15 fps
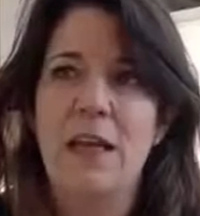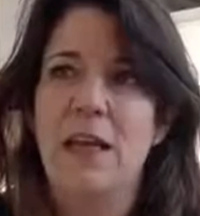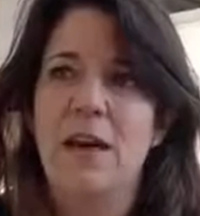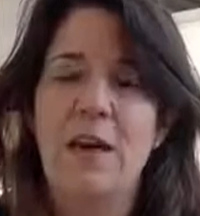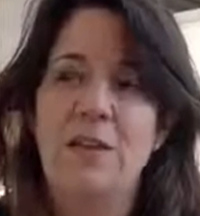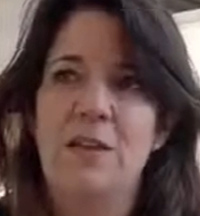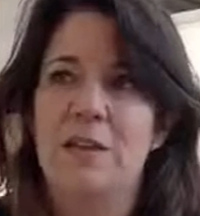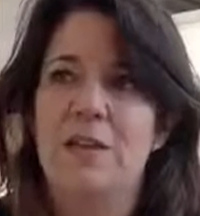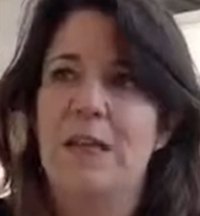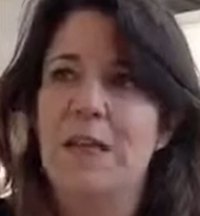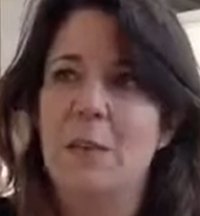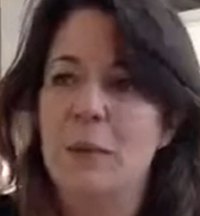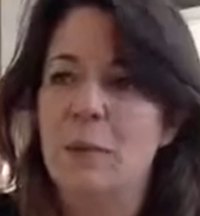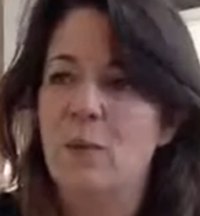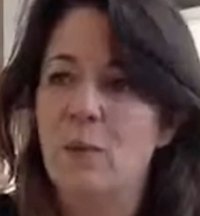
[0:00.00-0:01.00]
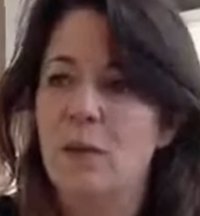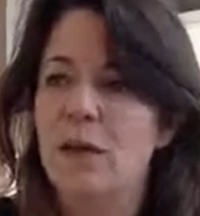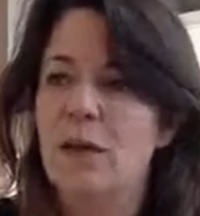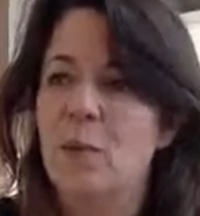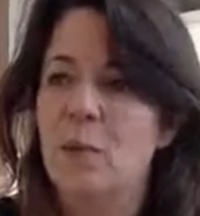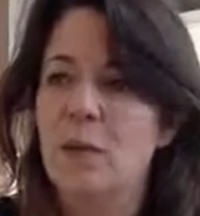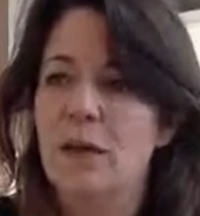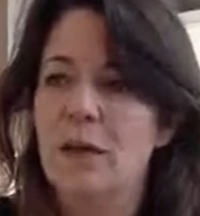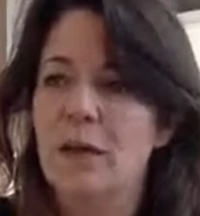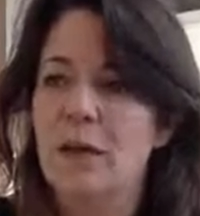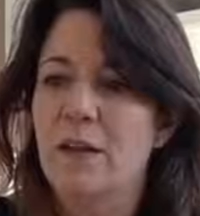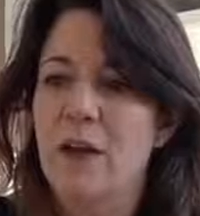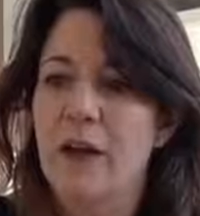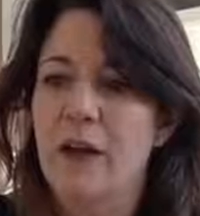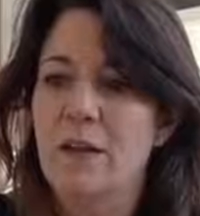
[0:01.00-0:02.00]
You can't just say to people, well, "You can work in the
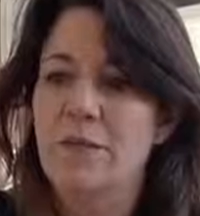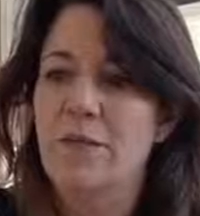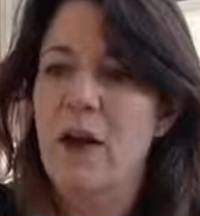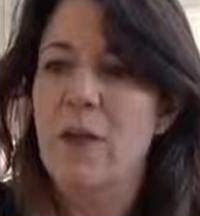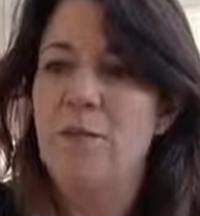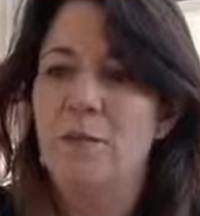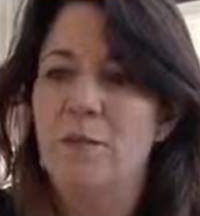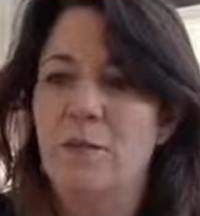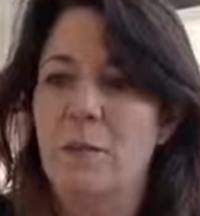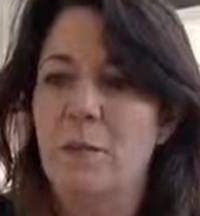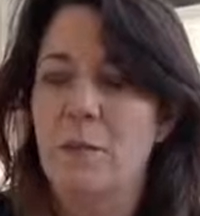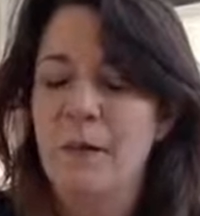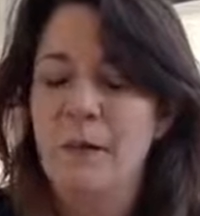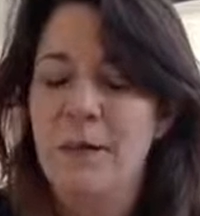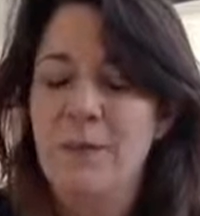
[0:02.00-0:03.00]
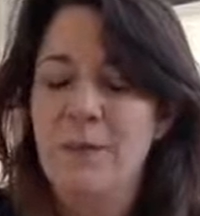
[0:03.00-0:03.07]
night." It's fine for some